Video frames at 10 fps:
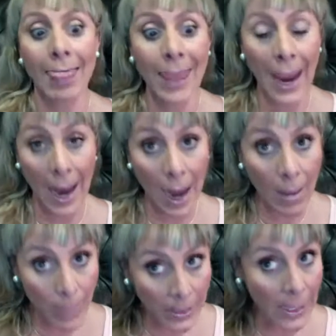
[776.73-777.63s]
The
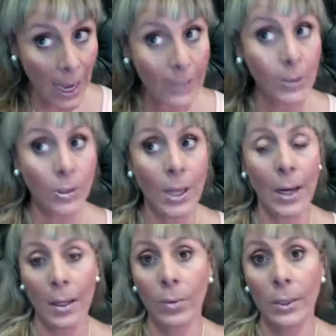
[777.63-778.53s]
element
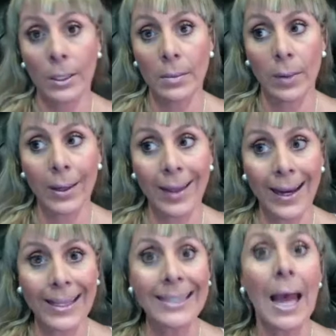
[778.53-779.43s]
associated with this
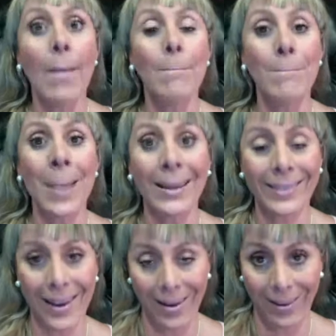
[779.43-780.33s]
meridian is
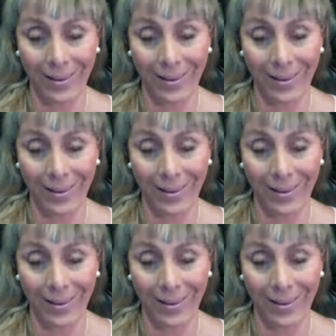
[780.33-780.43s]
metal.